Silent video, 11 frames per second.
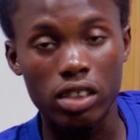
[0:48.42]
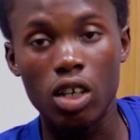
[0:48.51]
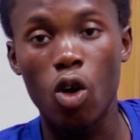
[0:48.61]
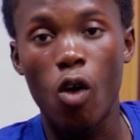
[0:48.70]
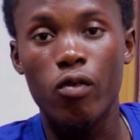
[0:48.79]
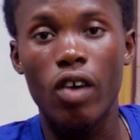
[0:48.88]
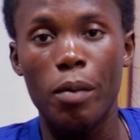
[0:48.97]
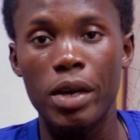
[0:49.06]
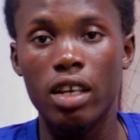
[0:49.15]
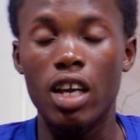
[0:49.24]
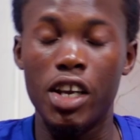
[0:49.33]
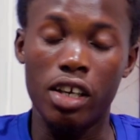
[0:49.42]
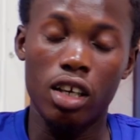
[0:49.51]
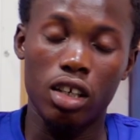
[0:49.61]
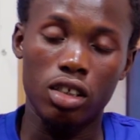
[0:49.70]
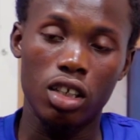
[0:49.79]
sake of
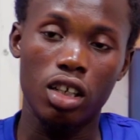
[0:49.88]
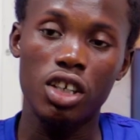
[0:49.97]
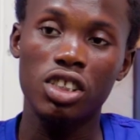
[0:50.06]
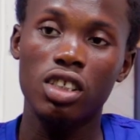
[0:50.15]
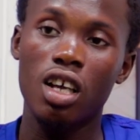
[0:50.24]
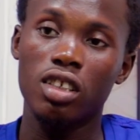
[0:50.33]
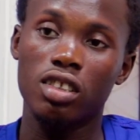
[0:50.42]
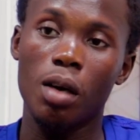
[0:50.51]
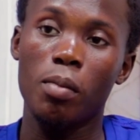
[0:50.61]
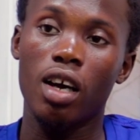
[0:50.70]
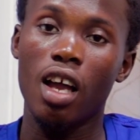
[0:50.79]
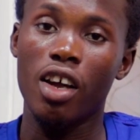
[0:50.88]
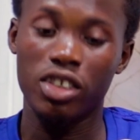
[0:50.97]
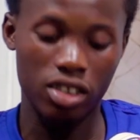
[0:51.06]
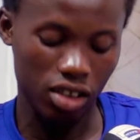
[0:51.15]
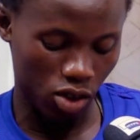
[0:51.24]
education and some
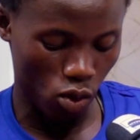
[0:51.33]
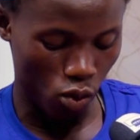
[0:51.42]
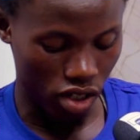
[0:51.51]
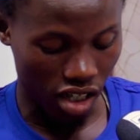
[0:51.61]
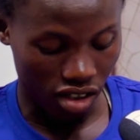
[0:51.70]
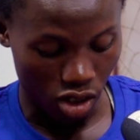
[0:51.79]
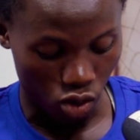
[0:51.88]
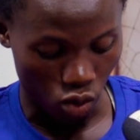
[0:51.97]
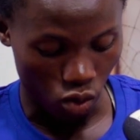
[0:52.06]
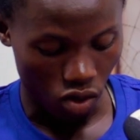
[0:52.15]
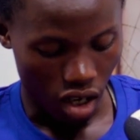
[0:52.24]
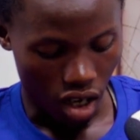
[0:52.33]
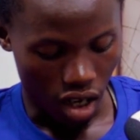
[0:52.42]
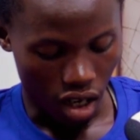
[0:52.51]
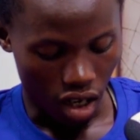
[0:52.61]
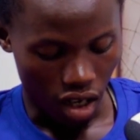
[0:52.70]
clarities, we just need to
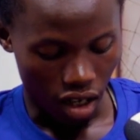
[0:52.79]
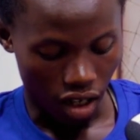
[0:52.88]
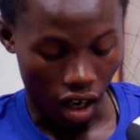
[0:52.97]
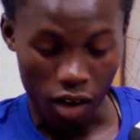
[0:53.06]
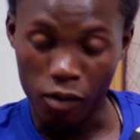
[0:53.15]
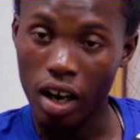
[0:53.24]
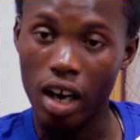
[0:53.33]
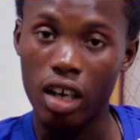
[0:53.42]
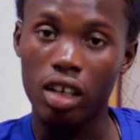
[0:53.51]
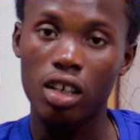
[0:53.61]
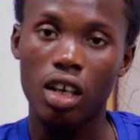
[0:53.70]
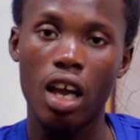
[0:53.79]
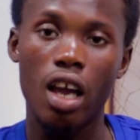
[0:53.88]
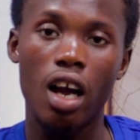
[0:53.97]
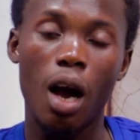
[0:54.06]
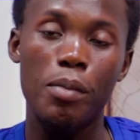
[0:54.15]
clarify
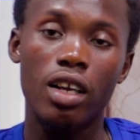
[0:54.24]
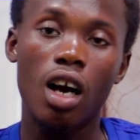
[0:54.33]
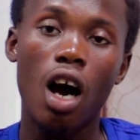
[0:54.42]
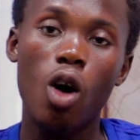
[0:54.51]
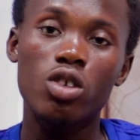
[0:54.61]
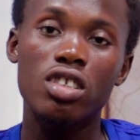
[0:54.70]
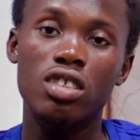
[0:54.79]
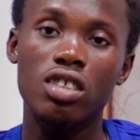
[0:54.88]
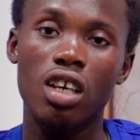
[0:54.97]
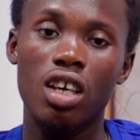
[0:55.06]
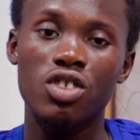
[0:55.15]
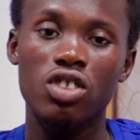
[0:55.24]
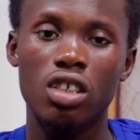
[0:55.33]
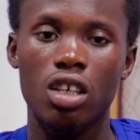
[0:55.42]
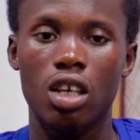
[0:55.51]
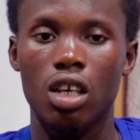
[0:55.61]
how this year's
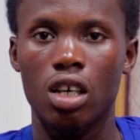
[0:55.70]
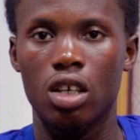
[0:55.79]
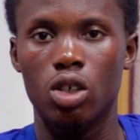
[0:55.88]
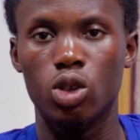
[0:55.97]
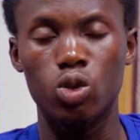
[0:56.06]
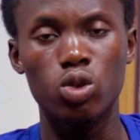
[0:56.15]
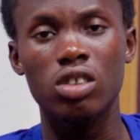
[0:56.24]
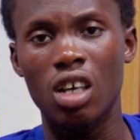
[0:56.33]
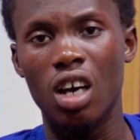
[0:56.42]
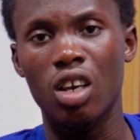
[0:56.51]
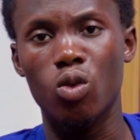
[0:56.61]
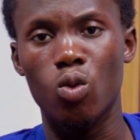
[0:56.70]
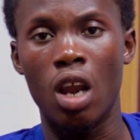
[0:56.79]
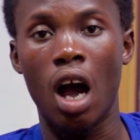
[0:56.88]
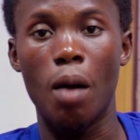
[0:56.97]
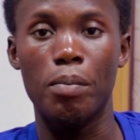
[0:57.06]
UCL
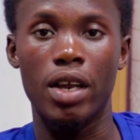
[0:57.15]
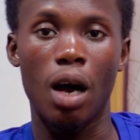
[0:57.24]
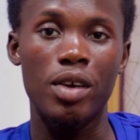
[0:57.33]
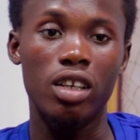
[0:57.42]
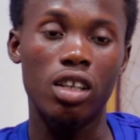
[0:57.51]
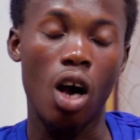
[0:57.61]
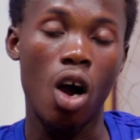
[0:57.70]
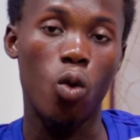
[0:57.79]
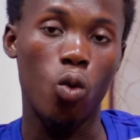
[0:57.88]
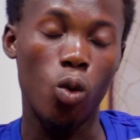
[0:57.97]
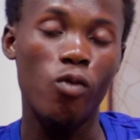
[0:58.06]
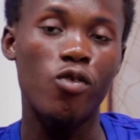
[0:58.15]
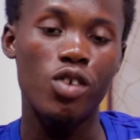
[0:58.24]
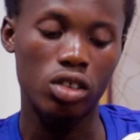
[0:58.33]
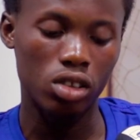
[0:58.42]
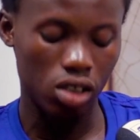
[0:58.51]
will happen. The group
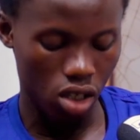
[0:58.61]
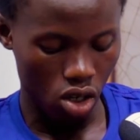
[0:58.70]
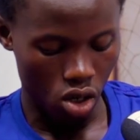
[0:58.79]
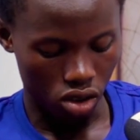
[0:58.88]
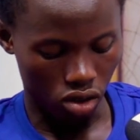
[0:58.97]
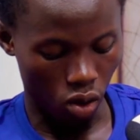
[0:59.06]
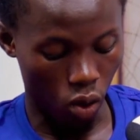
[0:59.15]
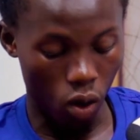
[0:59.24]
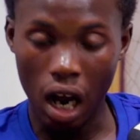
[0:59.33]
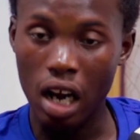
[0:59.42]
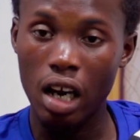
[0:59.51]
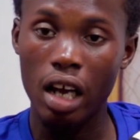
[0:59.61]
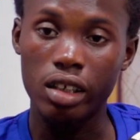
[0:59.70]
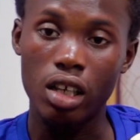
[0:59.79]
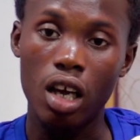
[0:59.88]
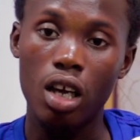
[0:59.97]
phase. So
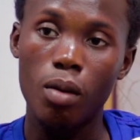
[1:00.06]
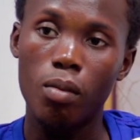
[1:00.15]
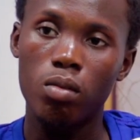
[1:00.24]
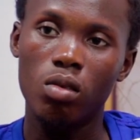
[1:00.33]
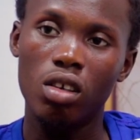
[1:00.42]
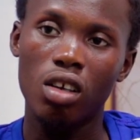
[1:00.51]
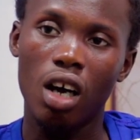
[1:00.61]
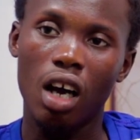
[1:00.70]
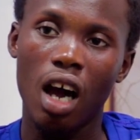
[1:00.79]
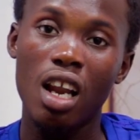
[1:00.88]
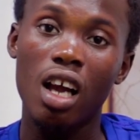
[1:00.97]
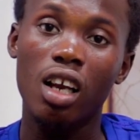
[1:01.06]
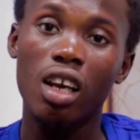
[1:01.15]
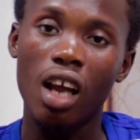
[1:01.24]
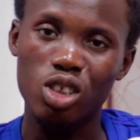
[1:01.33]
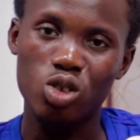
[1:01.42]
unlike
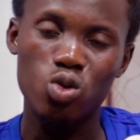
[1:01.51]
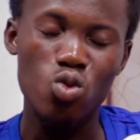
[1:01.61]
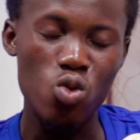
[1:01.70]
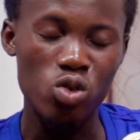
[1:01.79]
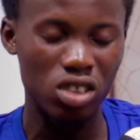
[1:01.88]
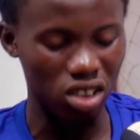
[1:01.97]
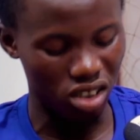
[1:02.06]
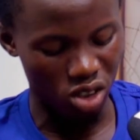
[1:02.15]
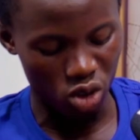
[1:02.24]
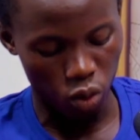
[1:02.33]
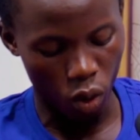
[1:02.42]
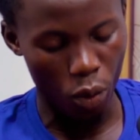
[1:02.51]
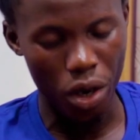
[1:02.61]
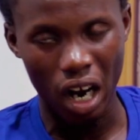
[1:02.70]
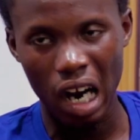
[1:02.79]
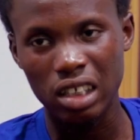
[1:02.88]
last two seasons when
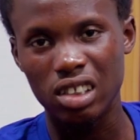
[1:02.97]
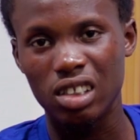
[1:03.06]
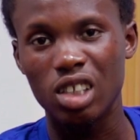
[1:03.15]
we had